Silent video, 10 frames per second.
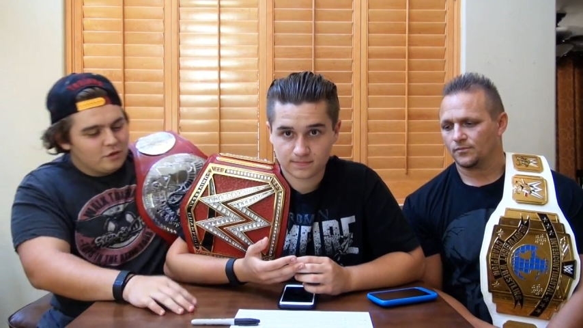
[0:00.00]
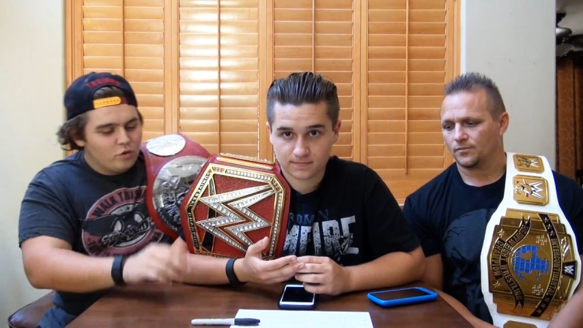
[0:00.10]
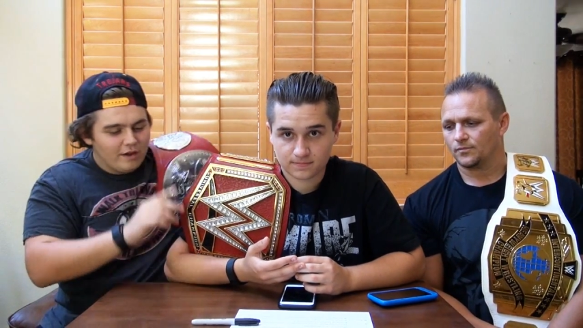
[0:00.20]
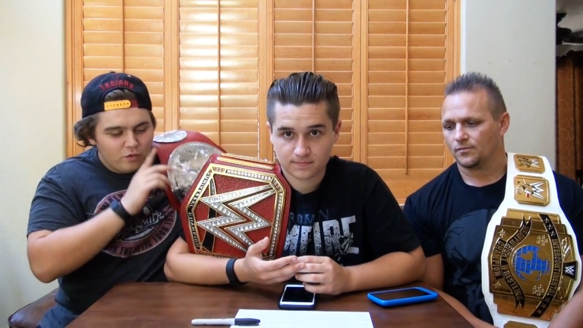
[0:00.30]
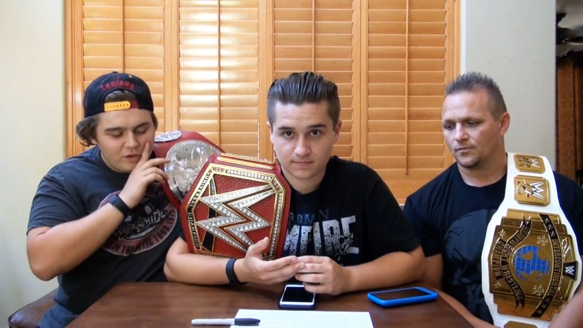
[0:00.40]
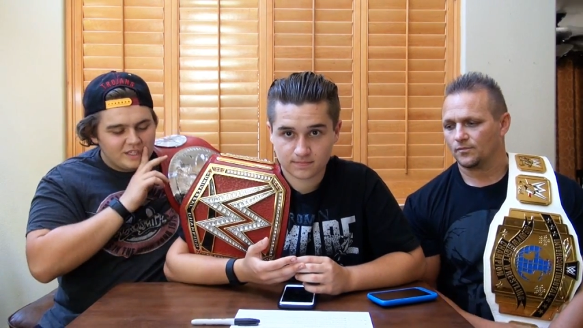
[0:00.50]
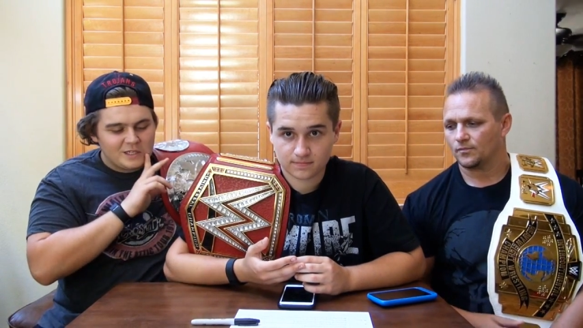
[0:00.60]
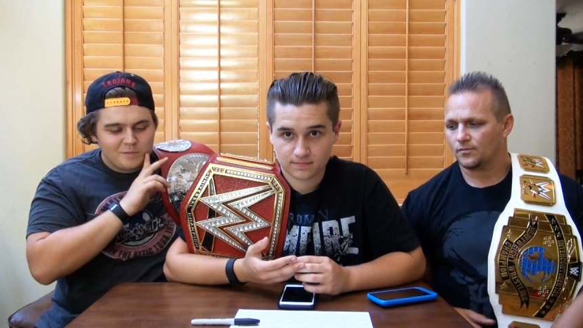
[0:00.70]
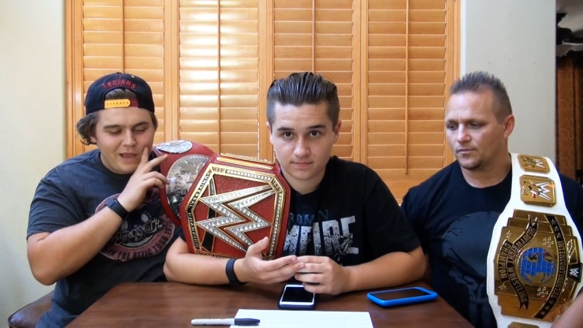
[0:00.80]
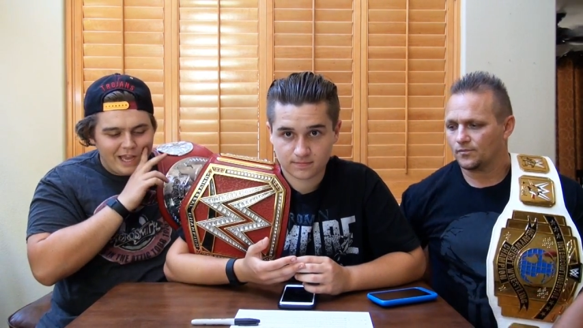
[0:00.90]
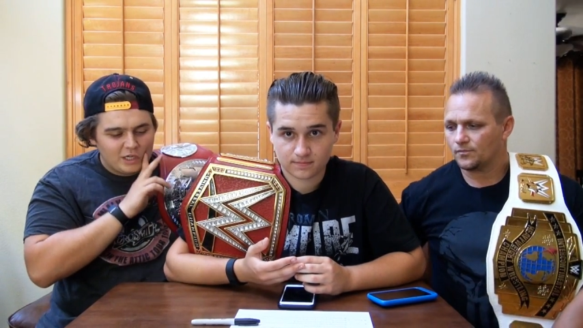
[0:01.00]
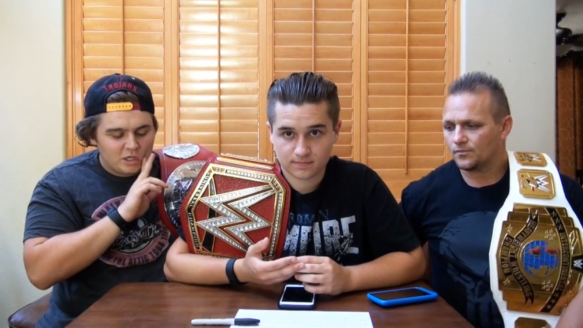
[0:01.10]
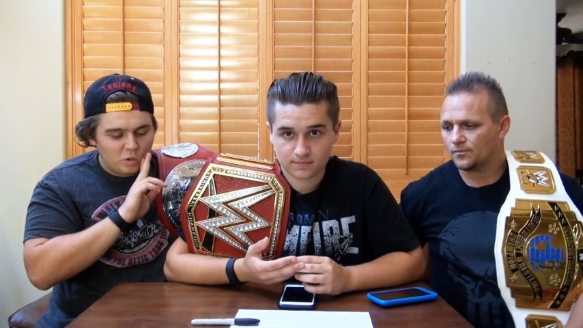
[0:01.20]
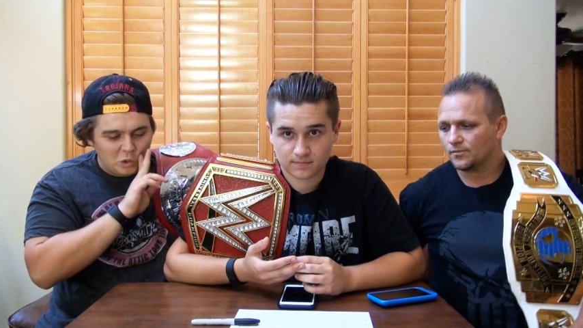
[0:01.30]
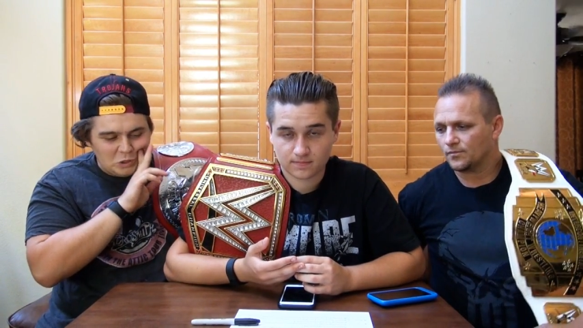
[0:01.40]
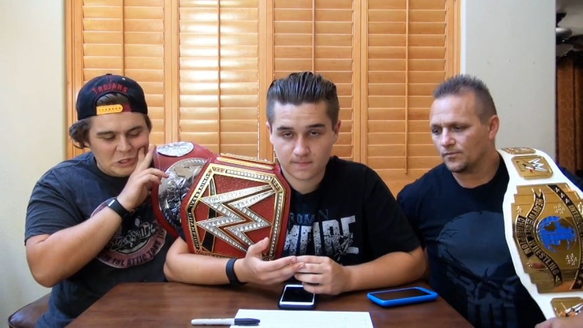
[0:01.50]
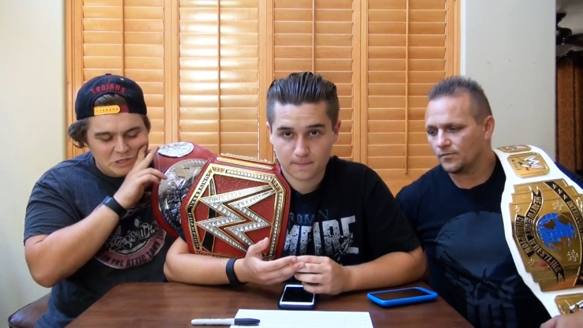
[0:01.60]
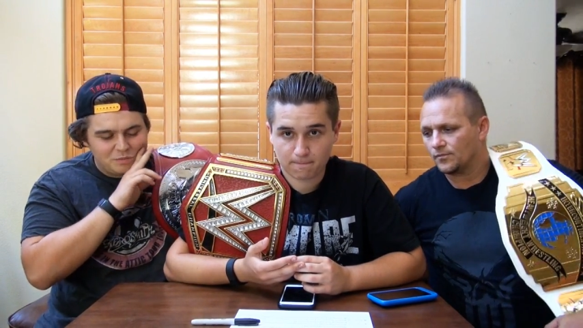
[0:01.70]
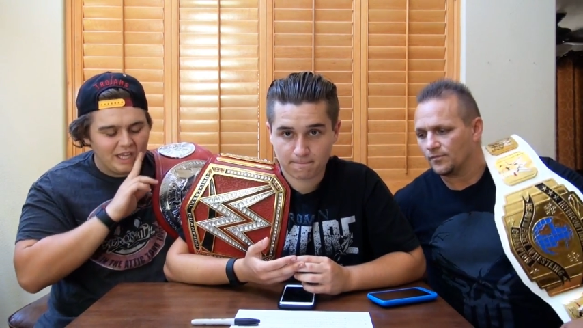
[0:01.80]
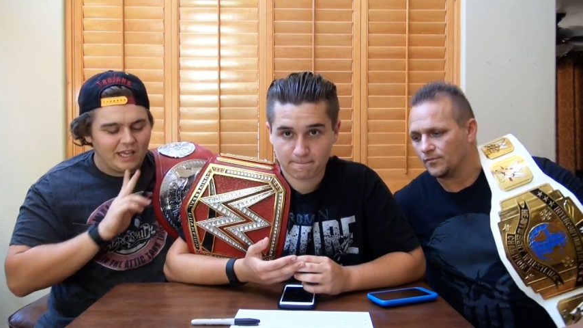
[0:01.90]
Speaker 1: Whoever wins this match will
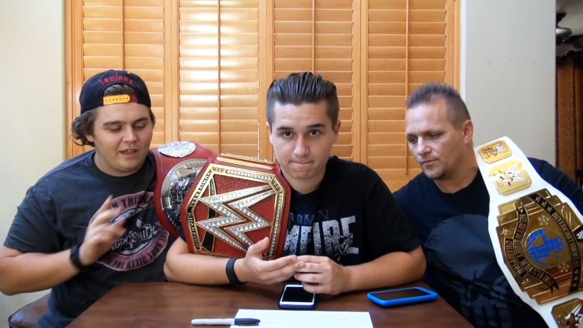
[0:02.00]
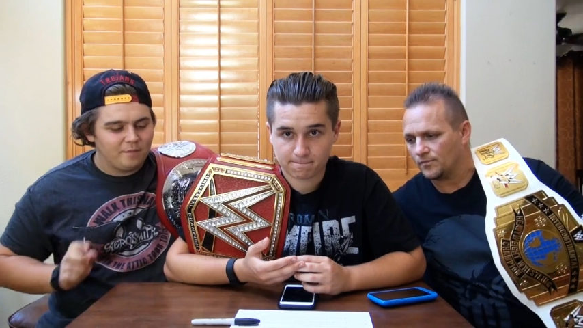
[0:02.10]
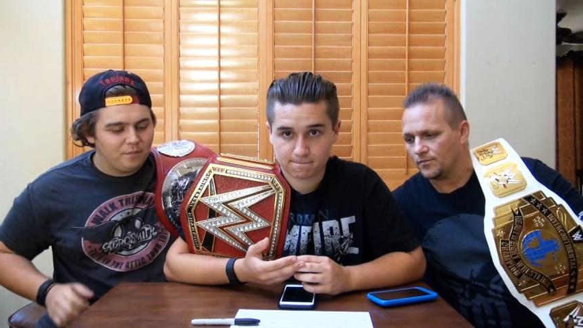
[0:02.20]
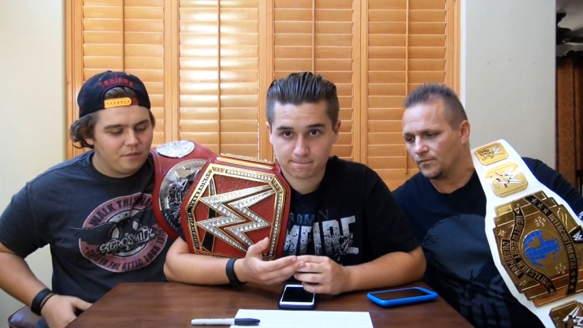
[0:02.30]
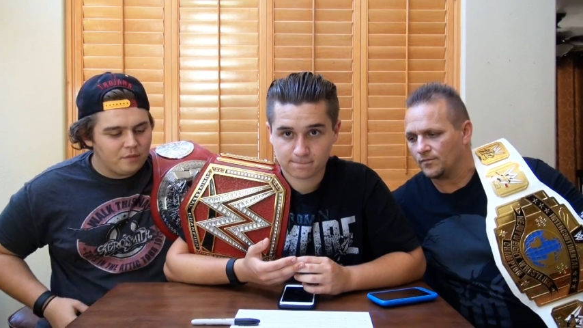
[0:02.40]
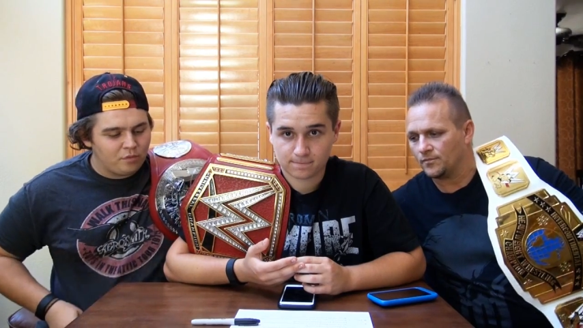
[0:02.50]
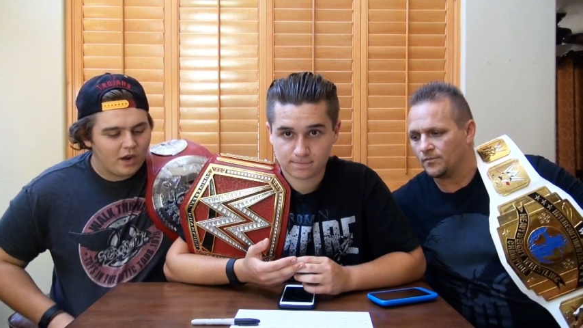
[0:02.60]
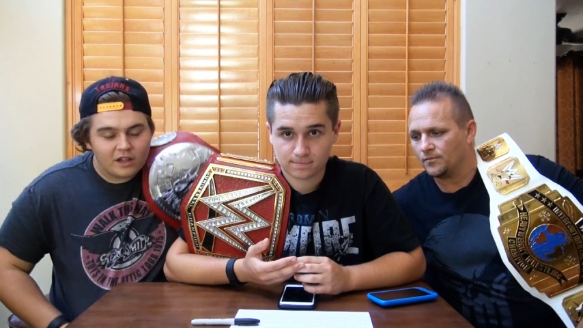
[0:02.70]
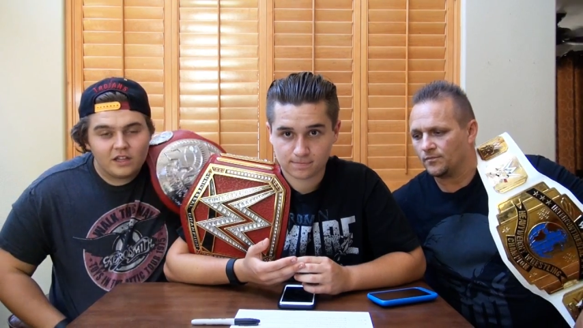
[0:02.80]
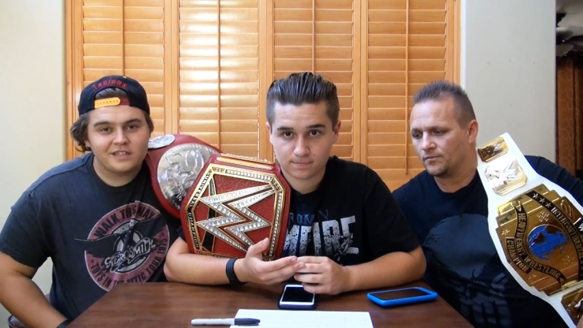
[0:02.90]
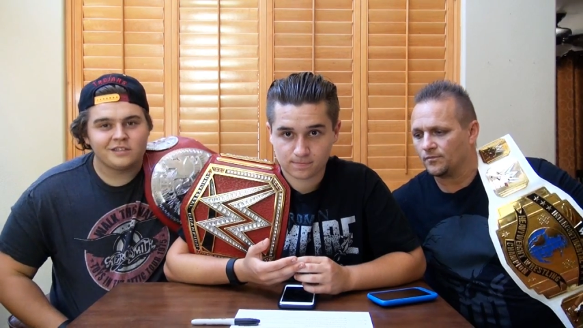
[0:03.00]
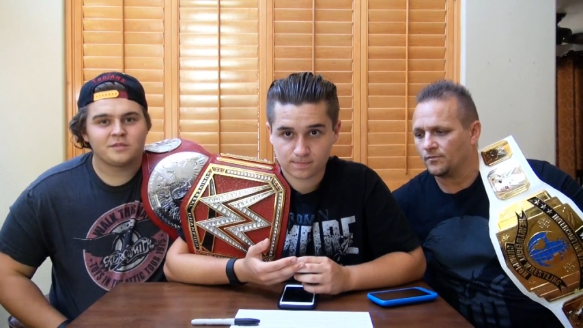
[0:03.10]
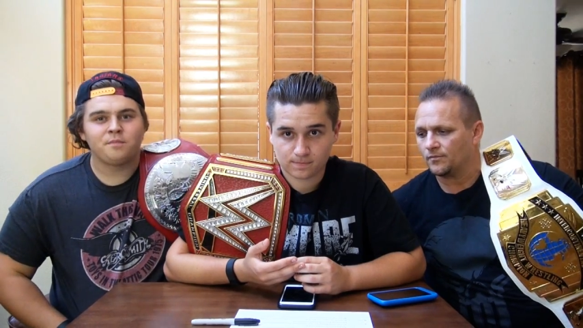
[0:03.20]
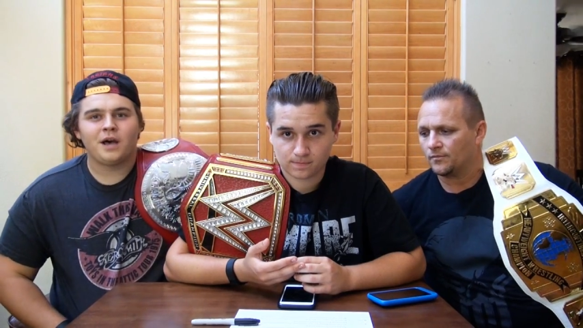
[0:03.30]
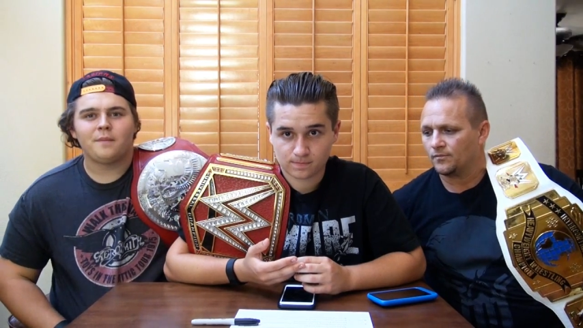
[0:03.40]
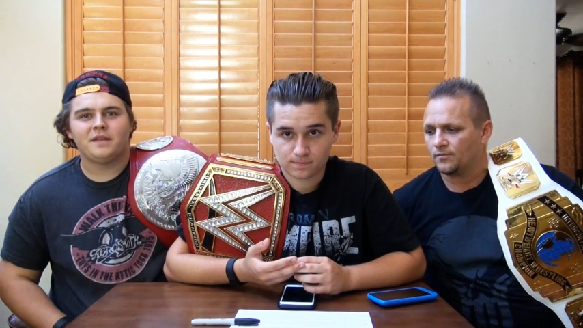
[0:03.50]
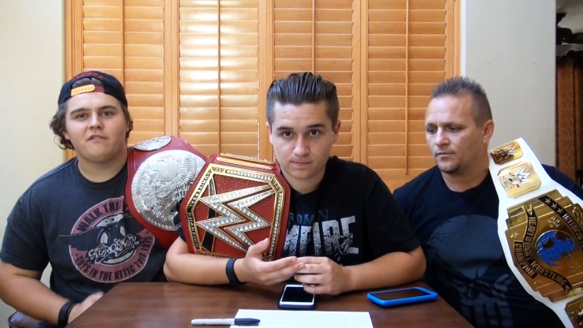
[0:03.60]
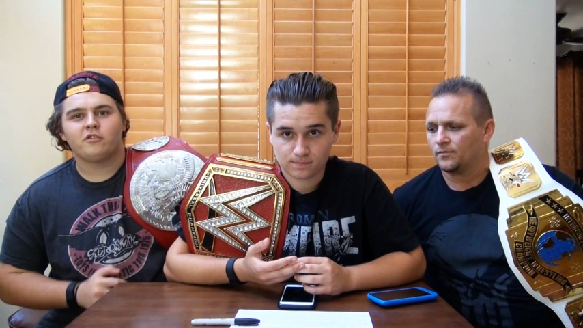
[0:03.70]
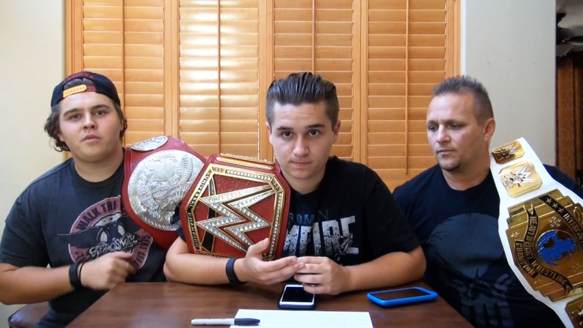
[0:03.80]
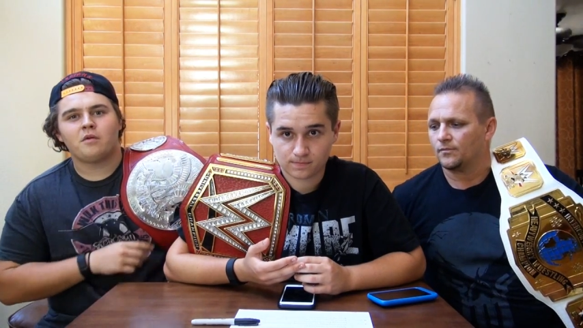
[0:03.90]
just be Brock Lesnar's puppet for